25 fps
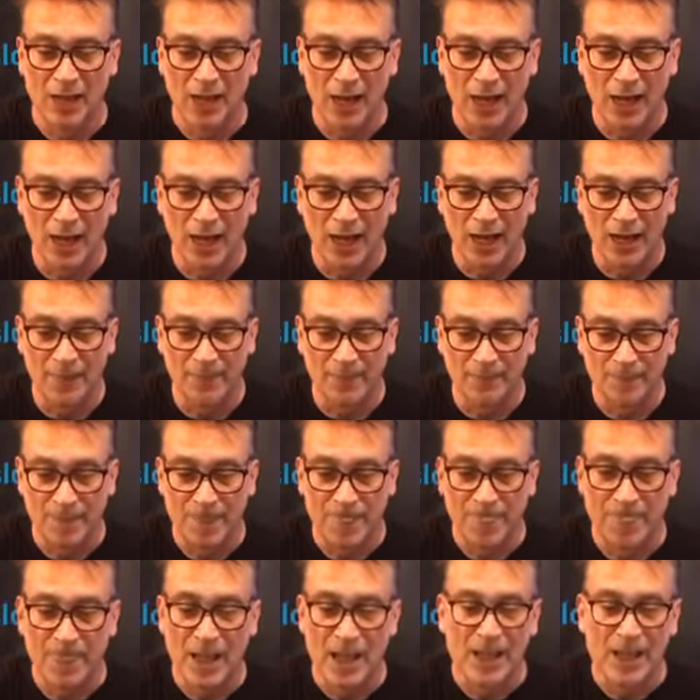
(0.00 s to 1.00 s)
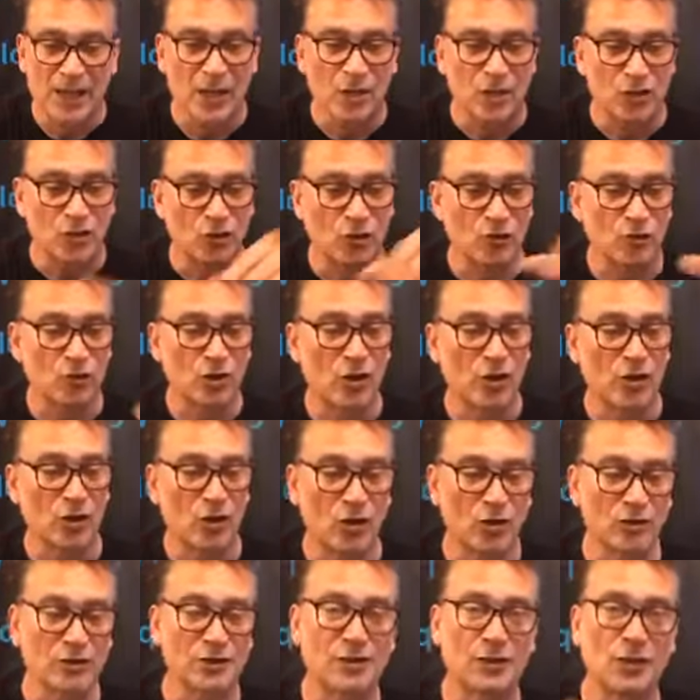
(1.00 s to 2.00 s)
You could
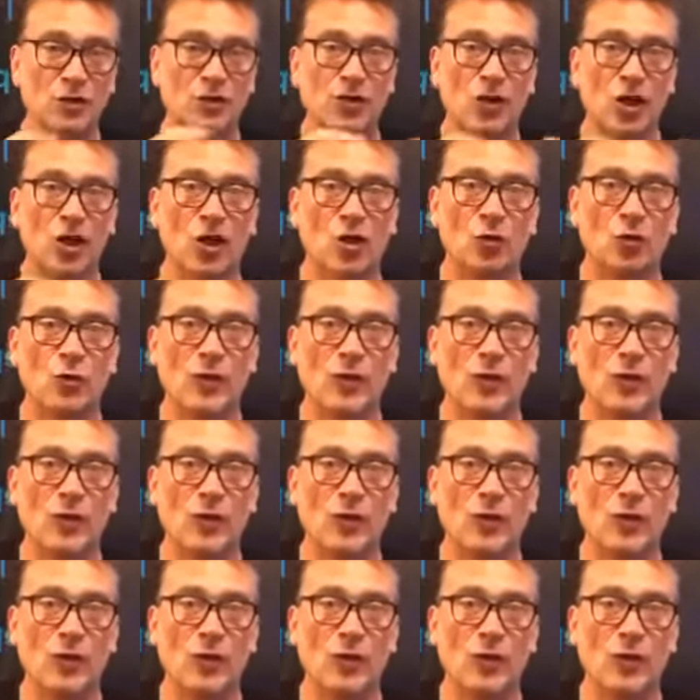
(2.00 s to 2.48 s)
also go